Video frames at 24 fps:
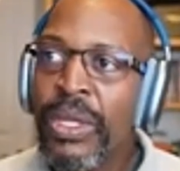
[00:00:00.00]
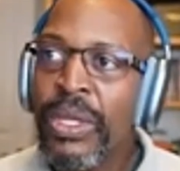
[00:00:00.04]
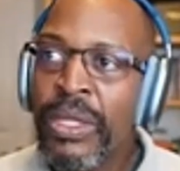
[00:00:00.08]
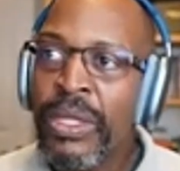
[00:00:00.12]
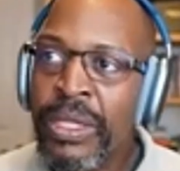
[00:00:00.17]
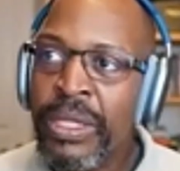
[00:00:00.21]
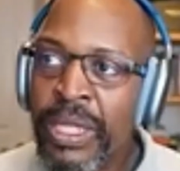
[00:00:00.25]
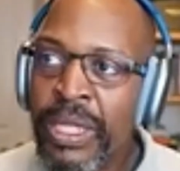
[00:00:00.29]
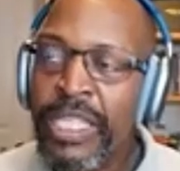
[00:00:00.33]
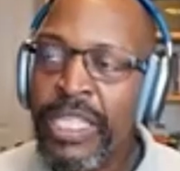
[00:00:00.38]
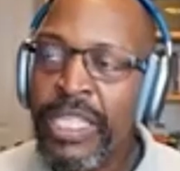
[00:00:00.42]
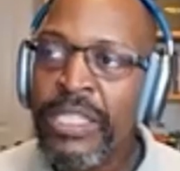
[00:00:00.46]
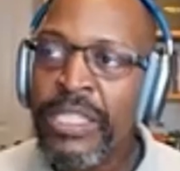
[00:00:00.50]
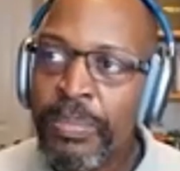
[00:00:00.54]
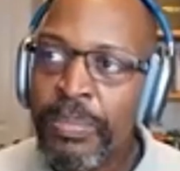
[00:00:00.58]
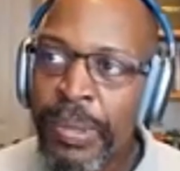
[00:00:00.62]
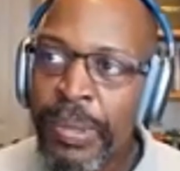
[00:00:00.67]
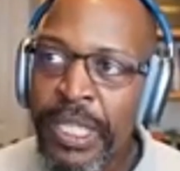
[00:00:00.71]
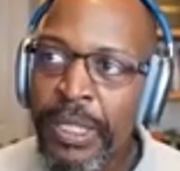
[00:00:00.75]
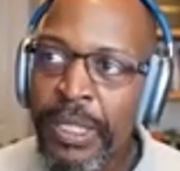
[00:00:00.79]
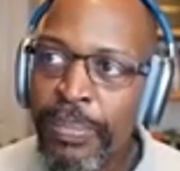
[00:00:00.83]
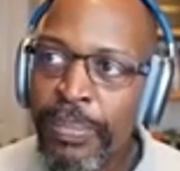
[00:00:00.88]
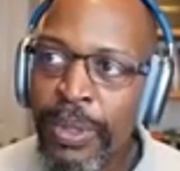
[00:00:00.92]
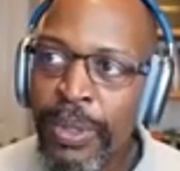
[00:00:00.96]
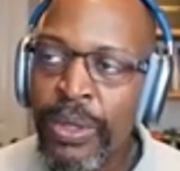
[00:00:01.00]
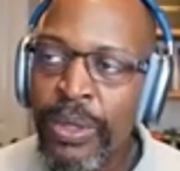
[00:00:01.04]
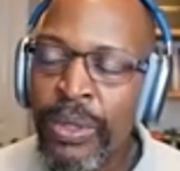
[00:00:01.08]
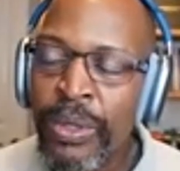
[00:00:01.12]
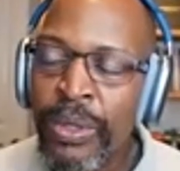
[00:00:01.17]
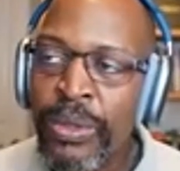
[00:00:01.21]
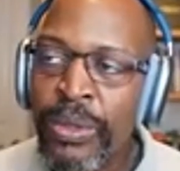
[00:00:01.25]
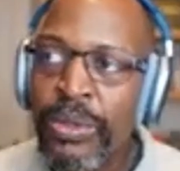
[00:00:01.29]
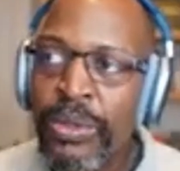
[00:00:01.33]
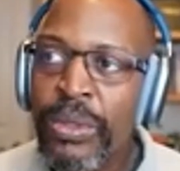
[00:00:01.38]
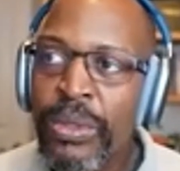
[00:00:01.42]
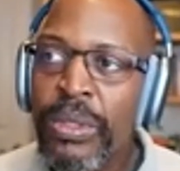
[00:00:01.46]
these
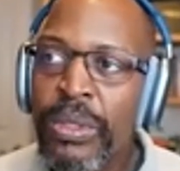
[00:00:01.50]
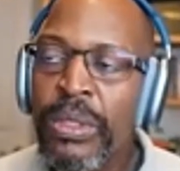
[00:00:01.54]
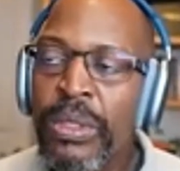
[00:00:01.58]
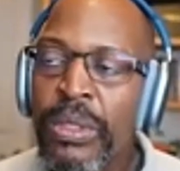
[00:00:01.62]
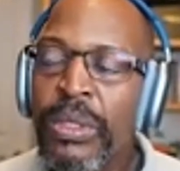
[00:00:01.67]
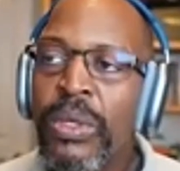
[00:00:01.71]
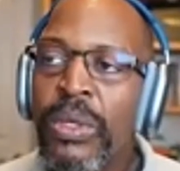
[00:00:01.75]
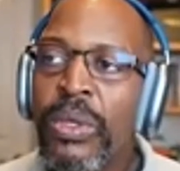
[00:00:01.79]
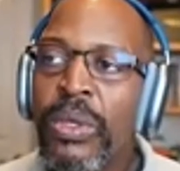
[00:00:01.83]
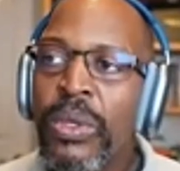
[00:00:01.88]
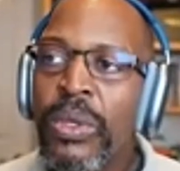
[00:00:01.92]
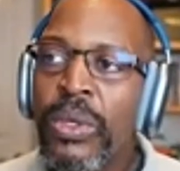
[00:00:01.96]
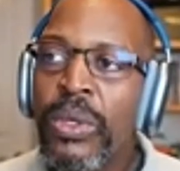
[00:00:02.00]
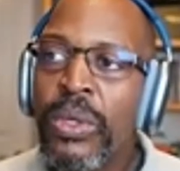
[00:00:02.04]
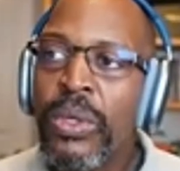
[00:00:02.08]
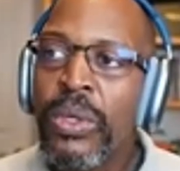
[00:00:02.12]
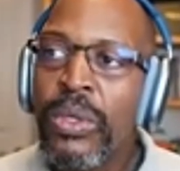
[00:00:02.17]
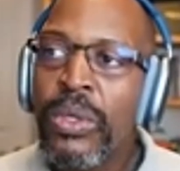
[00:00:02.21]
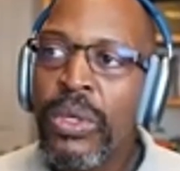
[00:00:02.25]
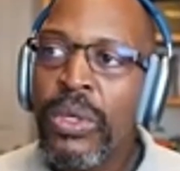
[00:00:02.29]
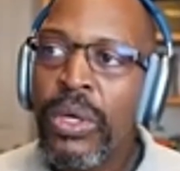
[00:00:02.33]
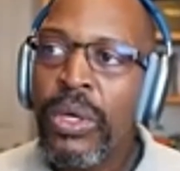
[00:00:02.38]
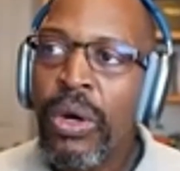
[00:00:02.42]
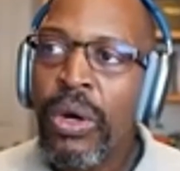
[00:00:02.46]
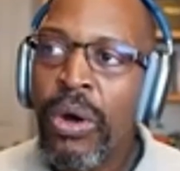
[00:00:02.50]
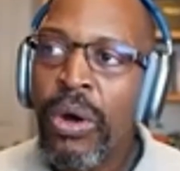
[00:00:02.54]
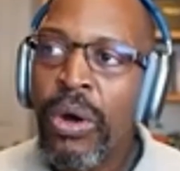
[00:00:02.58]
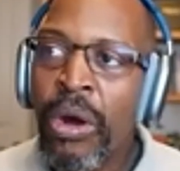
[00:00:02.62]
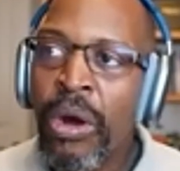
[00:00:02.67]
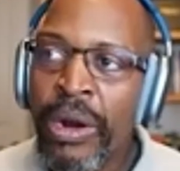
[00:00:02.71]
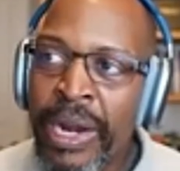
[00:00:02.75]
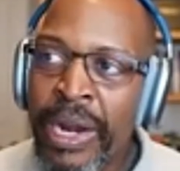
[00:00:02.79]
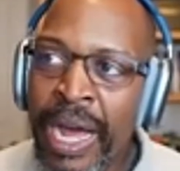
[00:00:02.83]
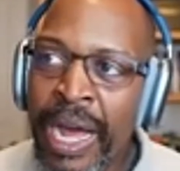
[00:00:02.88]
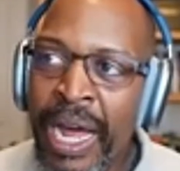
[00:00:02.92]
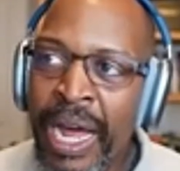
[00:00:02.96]
people
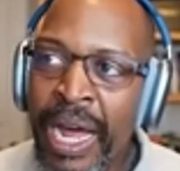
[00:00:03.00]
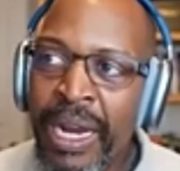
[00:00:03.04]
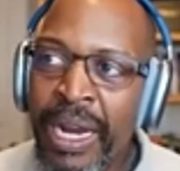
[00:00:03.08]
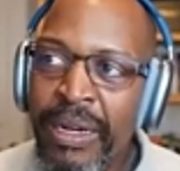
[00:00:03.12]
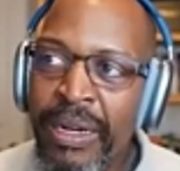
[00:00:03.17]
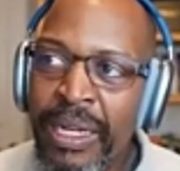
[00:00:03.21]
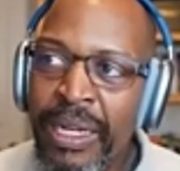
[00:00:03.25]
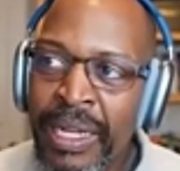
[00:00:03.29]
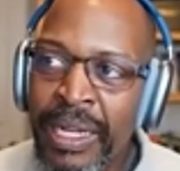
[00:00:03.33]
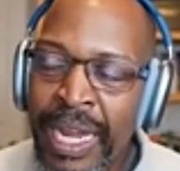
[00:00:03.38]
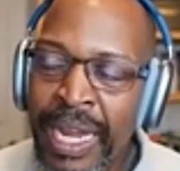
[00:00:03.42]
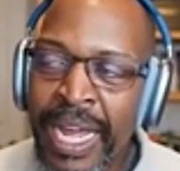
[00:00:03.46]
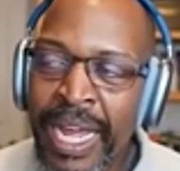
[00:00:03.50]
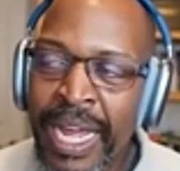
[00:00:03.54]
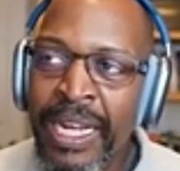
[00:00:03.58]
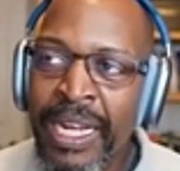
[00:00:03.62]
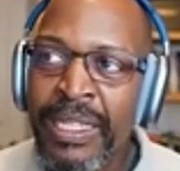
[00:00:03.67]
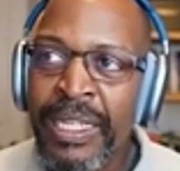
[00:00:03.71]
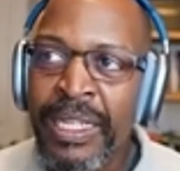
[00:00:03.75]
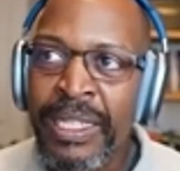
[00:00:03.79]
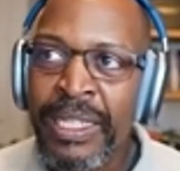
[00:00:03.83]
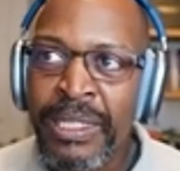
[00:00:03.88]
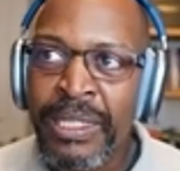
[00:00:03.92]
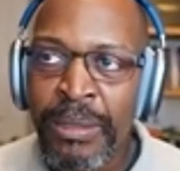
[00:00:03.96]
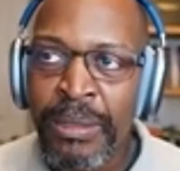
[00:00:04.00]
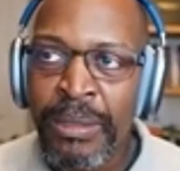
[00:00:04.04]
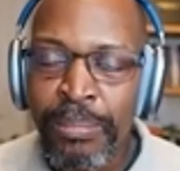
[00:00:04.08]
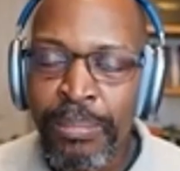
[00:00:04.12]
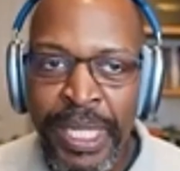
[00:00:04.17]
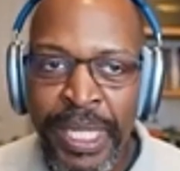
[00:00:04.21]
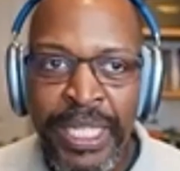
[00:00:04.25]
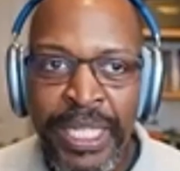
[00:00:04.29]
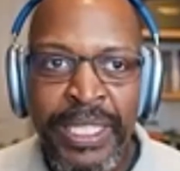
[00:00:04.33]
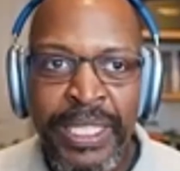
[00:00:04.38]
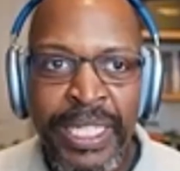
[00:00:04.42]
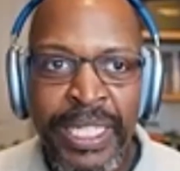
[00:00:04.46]
are not likely to
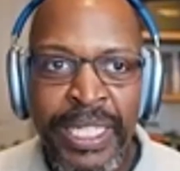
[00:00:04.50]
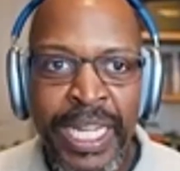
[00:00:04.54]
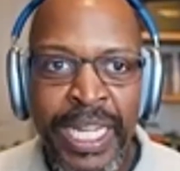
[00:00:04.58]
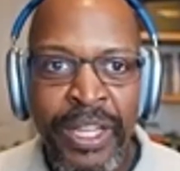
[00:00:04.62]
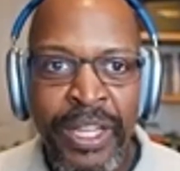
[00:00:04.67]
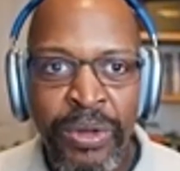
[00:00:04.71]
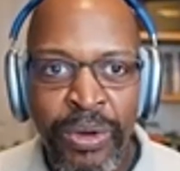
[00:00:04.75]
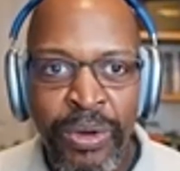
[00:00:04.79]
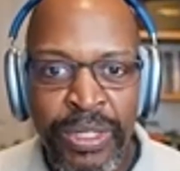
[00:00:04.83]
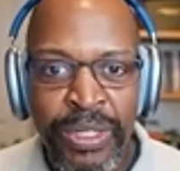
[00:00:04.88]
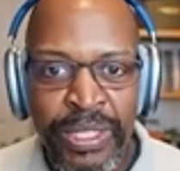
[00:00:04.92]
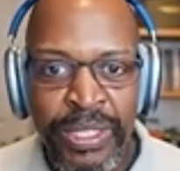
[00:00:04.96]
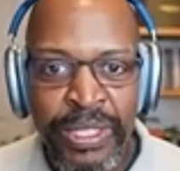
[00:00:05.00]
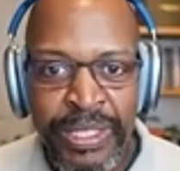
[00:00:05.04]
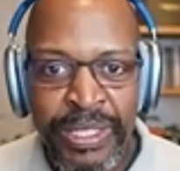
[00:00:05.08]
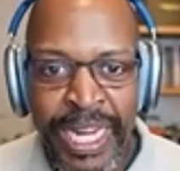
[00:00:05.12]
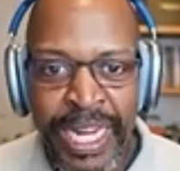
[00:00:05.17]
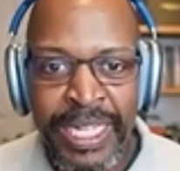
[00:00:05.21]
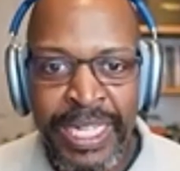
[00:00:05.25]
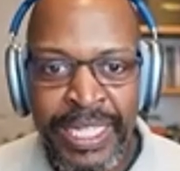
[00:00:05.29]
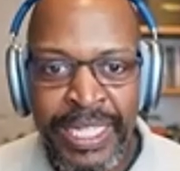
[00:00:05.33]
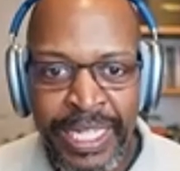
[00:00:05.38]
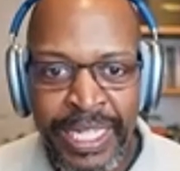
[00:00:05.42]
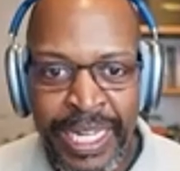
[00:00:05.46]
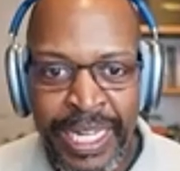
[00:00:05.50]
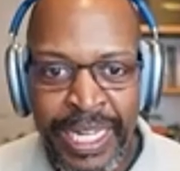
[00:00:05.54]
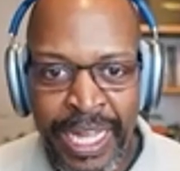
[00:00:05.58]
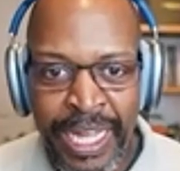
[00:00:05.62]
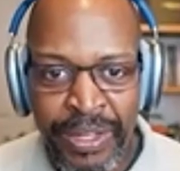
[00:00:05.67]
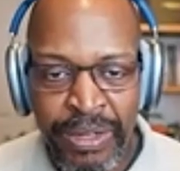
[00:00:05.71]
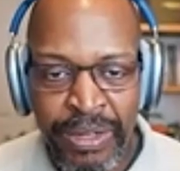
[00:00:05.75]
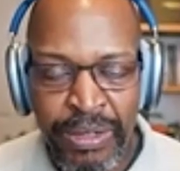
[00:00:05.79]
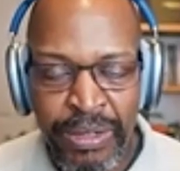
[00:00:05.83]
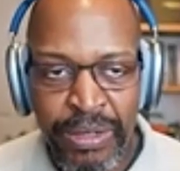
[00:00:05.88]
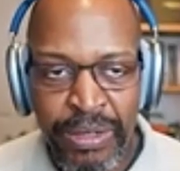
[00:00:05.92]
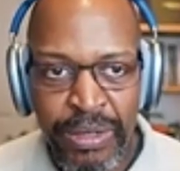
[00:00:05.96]
be together or stay
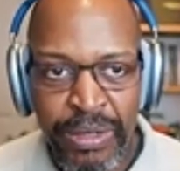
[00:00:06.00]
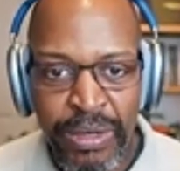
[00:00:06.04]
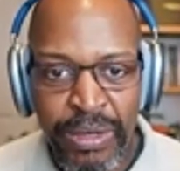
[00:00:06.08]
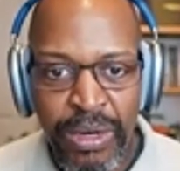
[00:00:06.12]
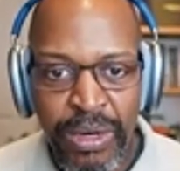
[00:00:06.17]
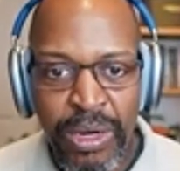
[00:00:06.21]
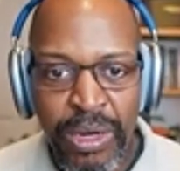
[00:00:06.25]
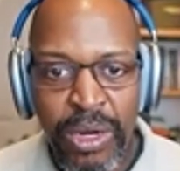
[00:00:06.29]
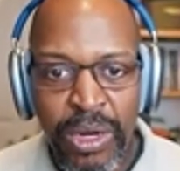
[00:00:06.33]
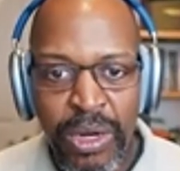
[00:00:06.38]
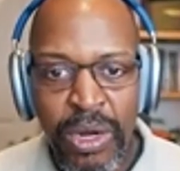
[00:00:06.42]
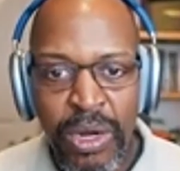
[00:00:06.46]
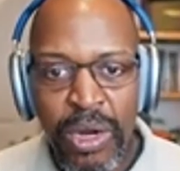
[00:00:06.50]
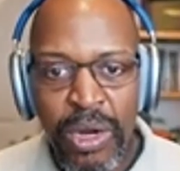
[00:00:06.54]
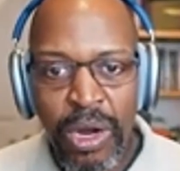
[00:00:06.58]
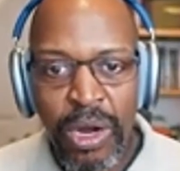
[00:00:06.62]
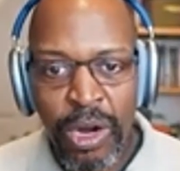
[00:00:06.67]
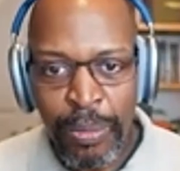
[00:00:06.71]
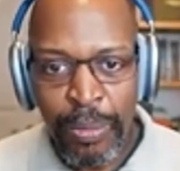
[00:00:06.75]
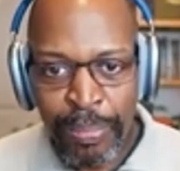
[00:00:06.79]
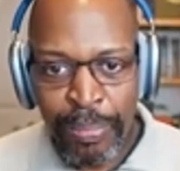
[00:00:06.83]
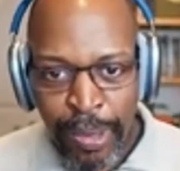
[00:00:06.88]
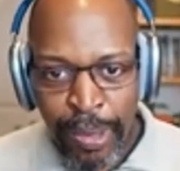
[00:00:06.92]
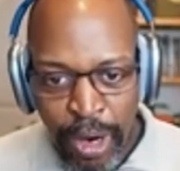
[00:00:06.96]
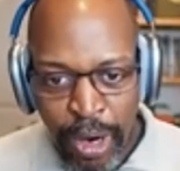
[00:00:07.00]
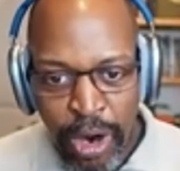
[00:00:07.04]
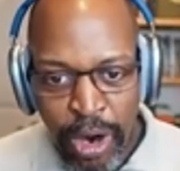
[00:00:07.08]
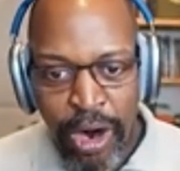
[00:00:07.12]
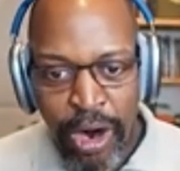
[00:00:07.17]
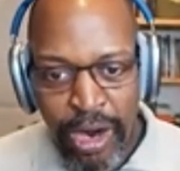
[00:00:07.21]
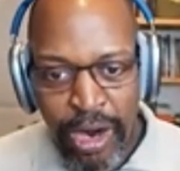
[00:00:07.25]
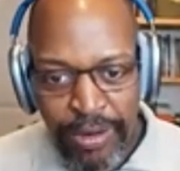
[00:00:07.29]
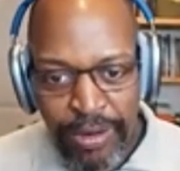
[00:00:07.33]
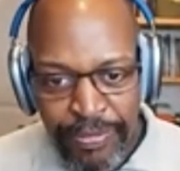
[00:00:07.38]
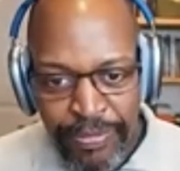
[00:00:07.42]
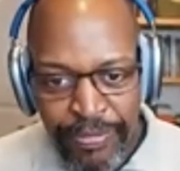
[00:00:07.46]
together
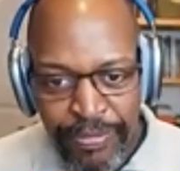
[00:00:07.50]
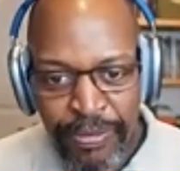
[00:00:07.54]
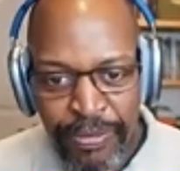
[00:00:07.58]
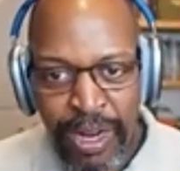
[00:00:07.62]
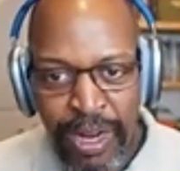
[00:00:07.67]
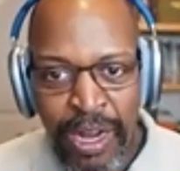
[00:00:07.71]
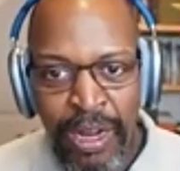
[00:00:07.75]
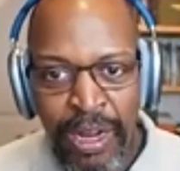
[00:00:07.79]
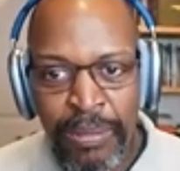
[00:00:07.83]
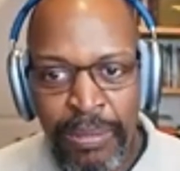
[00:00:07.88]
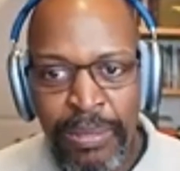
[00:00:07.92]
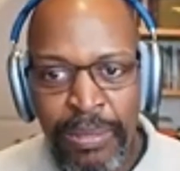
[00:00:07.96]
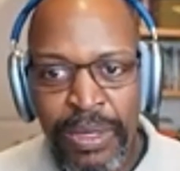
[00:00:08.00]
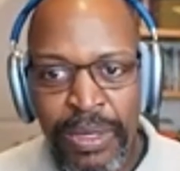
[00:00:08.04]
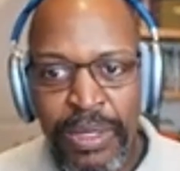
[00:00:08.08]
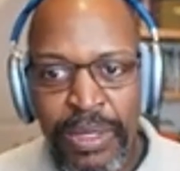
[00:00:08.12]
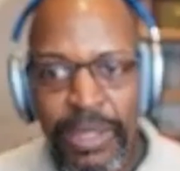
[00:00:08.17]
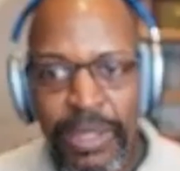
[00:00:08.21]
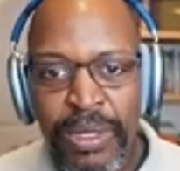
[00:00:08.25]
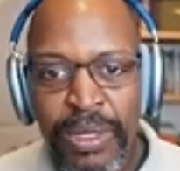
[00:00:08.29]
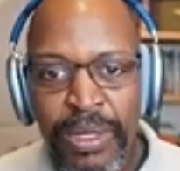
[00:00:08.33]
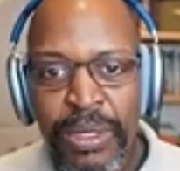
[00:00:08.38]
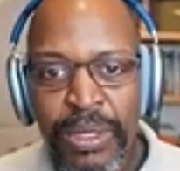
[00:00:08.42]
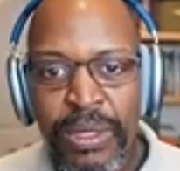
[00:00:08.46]
apart from